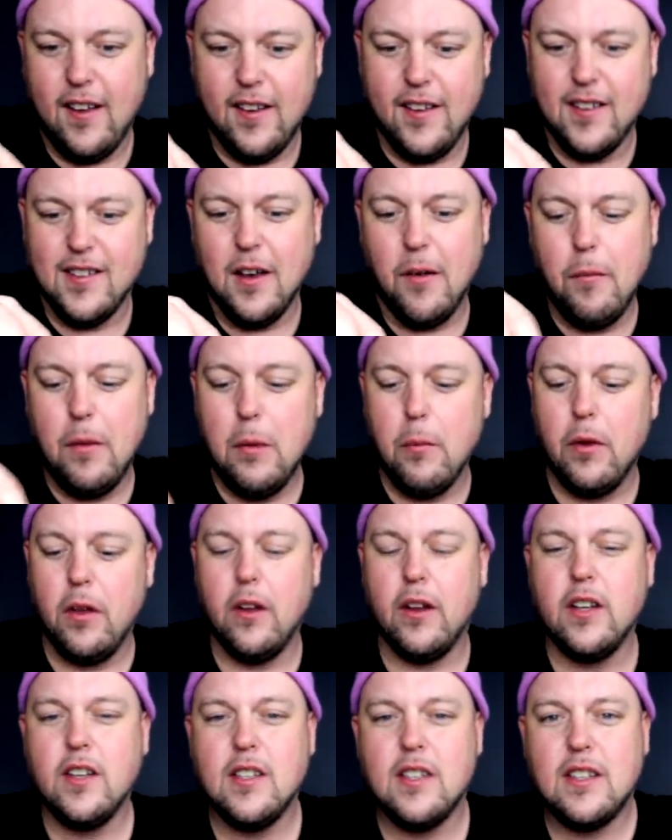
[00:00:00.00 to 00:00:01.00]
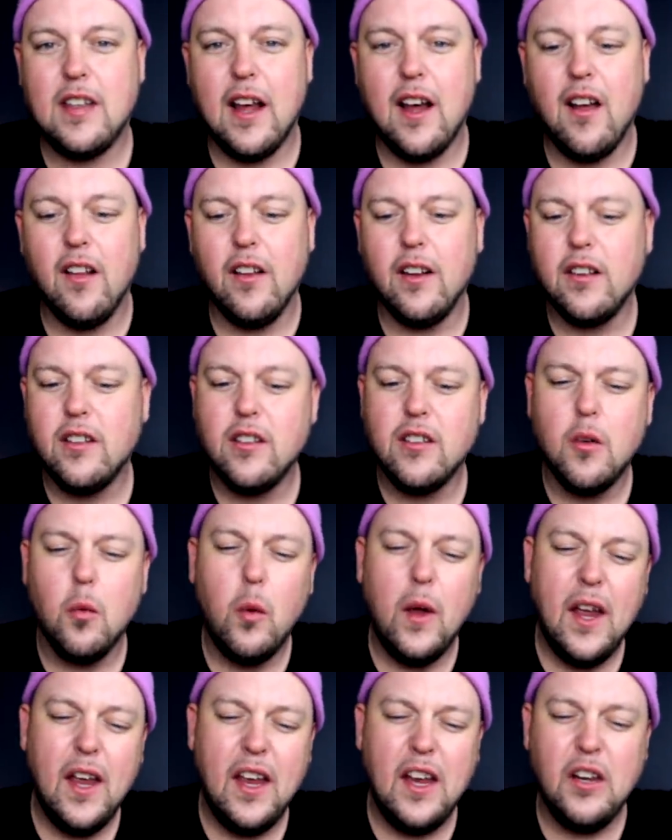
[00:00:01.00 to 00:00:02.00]
Some people, you could just tell, like, just the
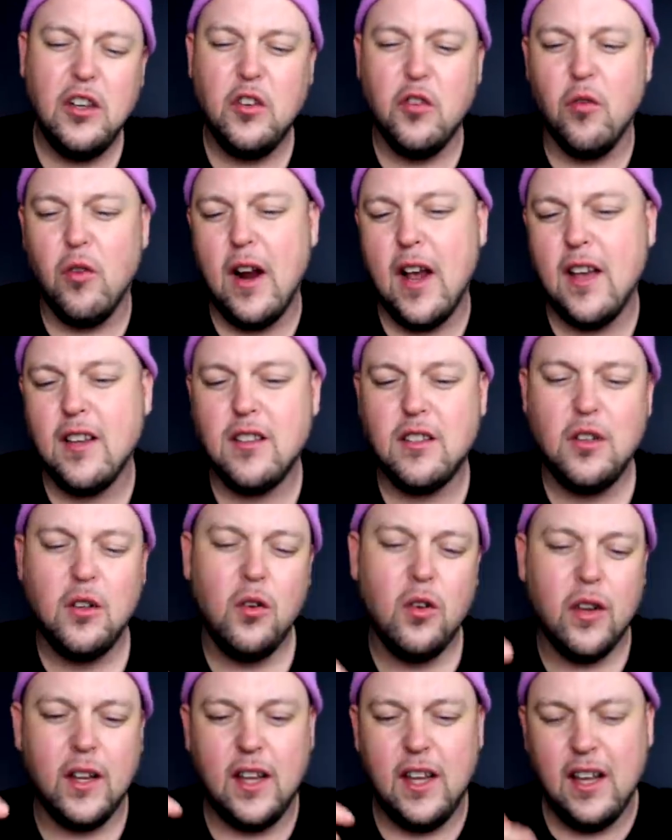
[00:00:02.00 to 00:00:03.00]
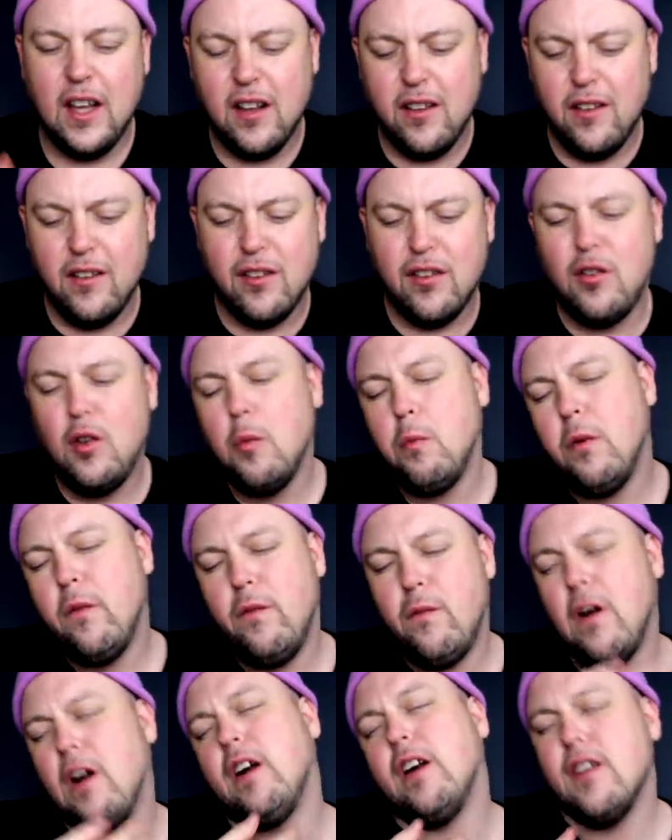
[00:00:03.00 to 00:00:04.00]
way he dressed, too. Like, he had these stupid
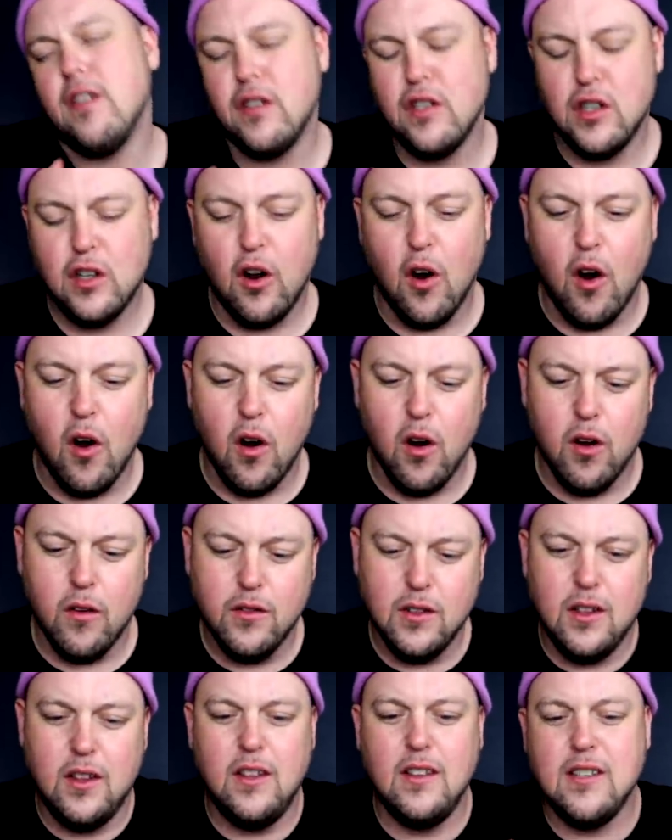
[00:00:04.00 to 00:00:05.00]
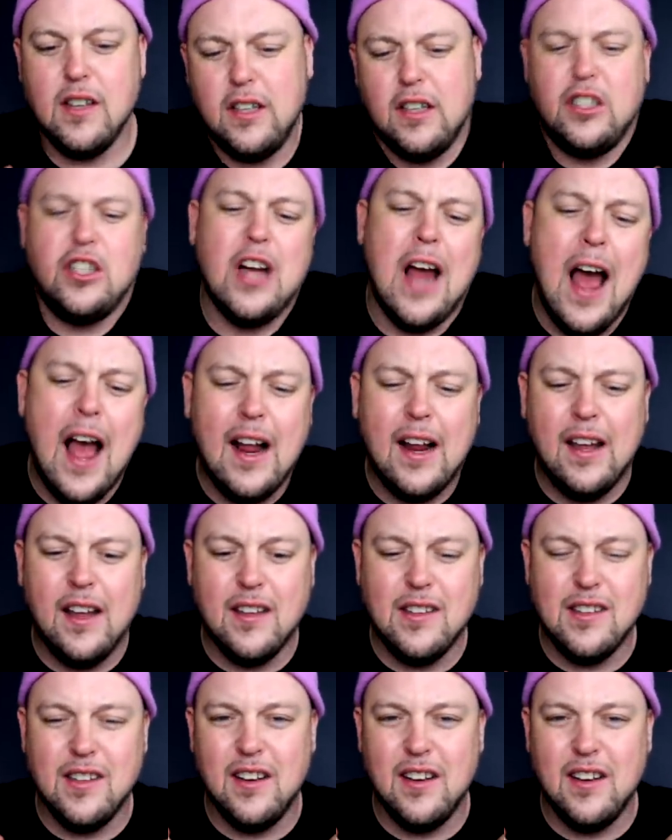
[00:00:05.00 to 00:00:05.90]
fucking scarves and these, like, jackets.